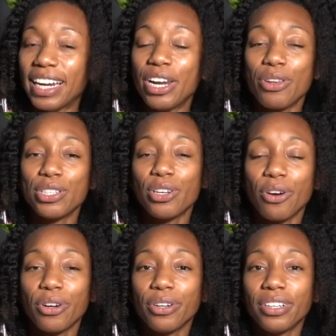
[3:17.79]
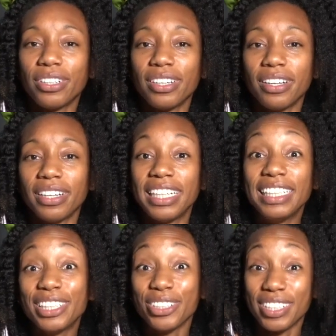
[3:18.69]
And I know that's harder,
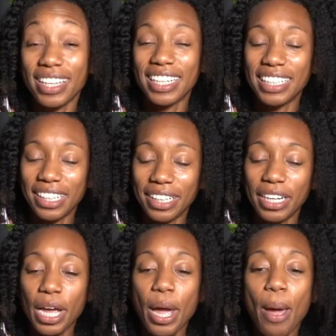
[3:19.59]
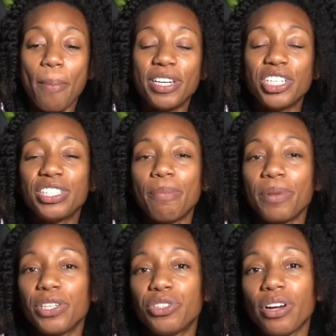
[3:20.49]
easier said than done, but just
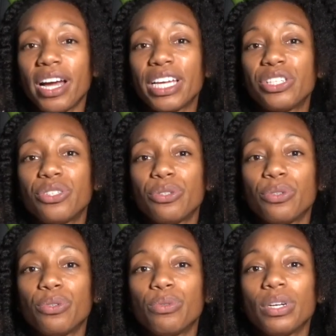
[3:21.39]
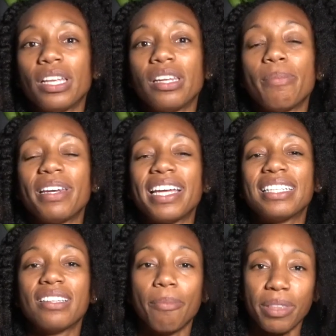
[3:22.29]
simply try to
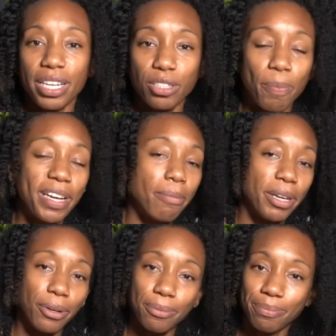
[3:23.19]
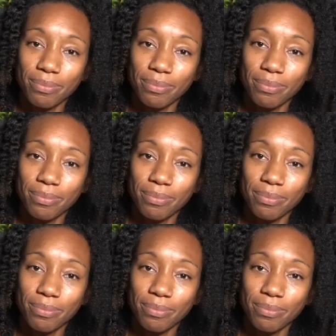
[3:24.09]
eliminate something. So pick a meal.